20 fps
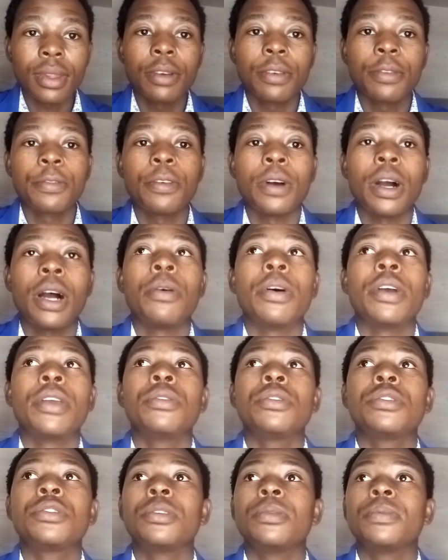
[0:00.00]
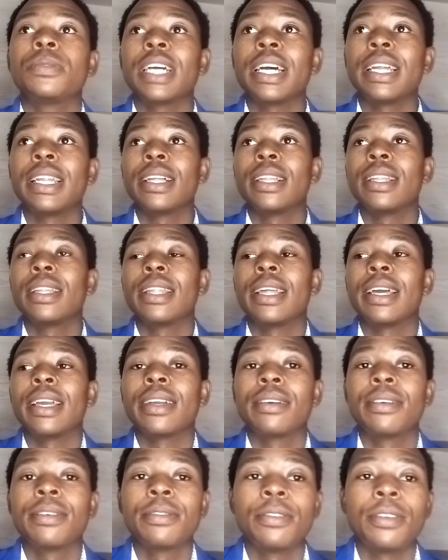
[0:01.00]
for our YouTube channel, like
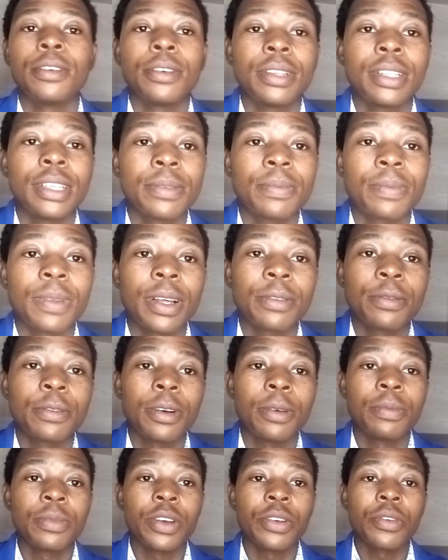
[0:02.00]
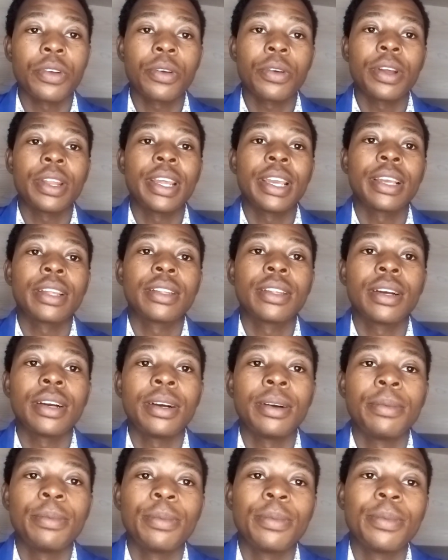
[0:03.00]
for this platform to reconnect. Um,